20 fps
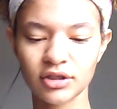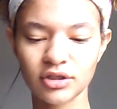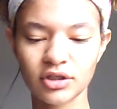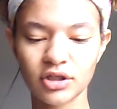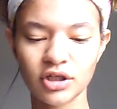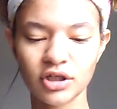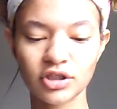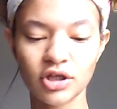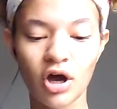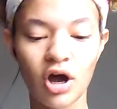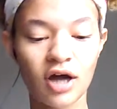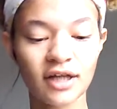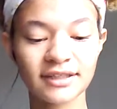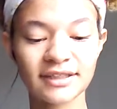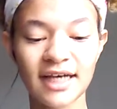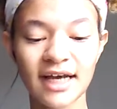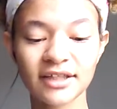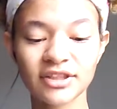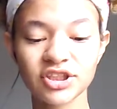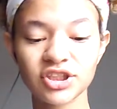could
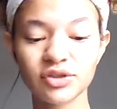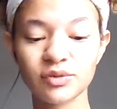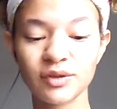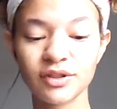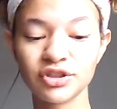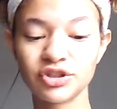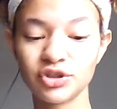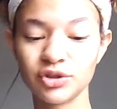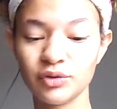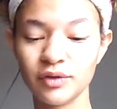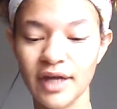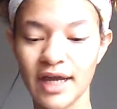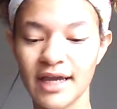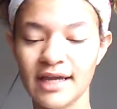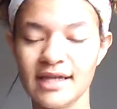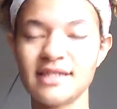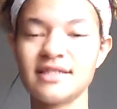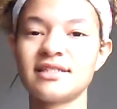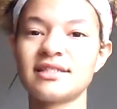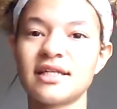contact you in 2
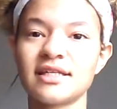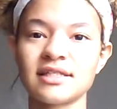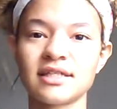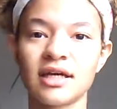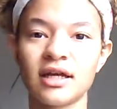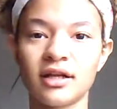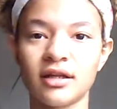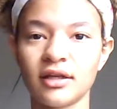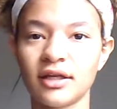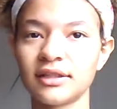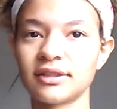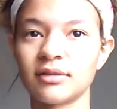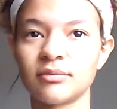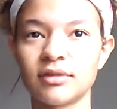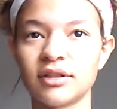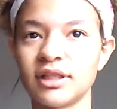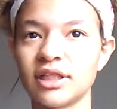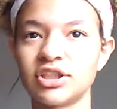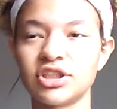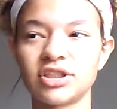days. That's kind of like
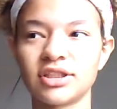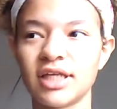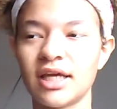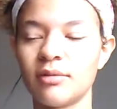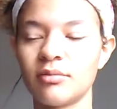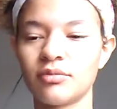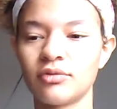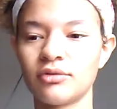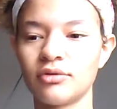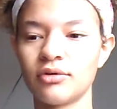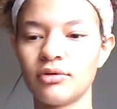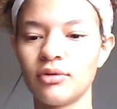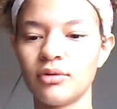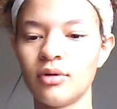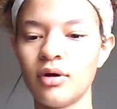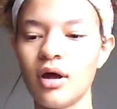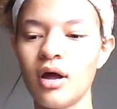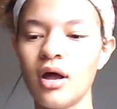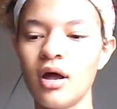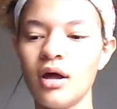something that just came through.